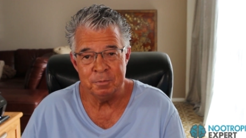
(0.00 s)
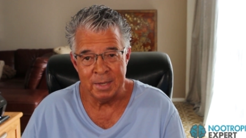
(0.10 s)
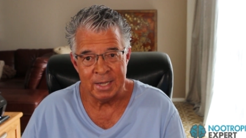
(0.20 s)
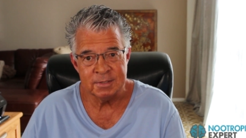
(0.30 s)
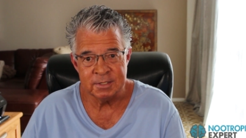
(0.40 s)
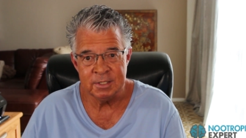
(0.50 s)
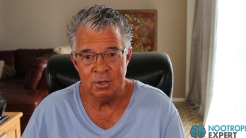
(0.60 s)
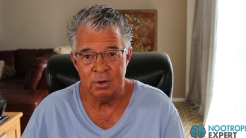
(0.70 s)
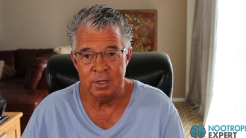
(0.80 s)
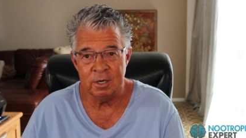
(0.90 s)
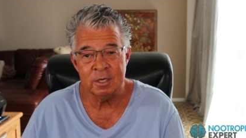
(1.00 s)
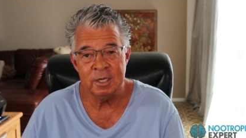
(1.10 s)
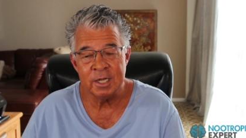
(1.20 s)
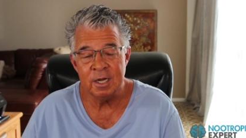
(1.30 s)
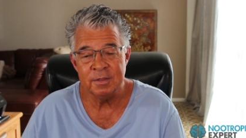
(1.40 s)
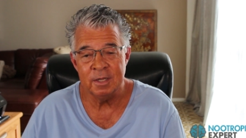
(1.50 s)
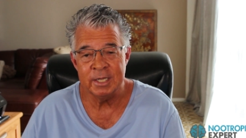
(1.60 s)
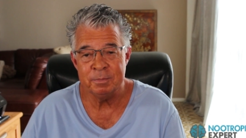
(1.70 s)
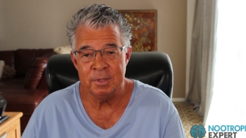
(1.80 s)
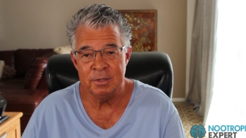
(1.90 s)
black seed oil or click on the
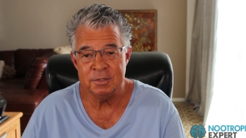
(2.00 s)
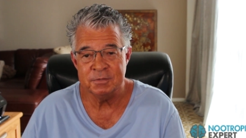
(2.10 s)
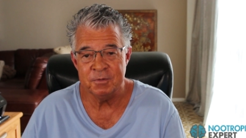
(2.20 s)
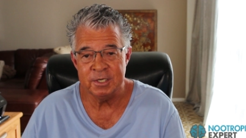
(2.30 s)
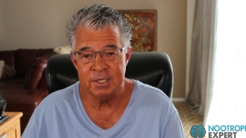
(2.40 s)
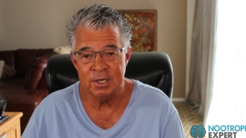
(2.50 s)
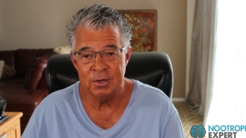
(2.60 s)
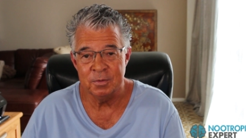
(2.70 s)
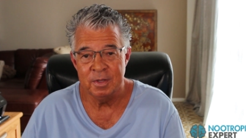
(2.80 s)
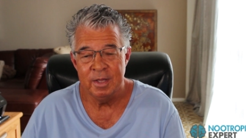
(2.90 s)
link below this video.